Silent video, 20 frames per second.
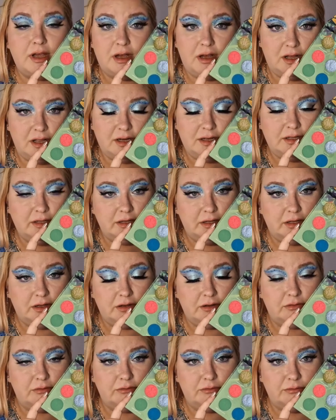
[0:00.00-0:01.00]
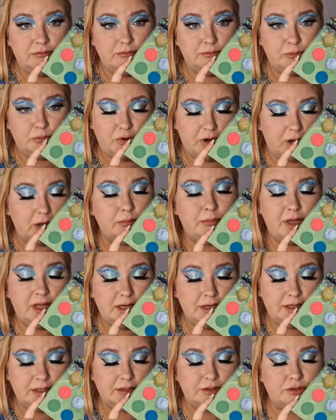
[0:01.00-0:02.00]
highly
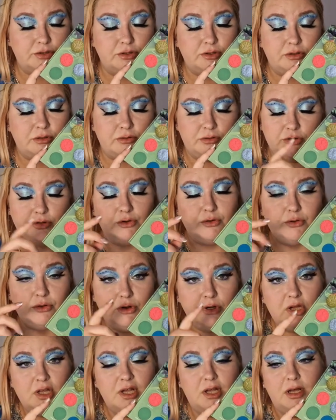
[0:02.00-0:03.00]
recommend it to you.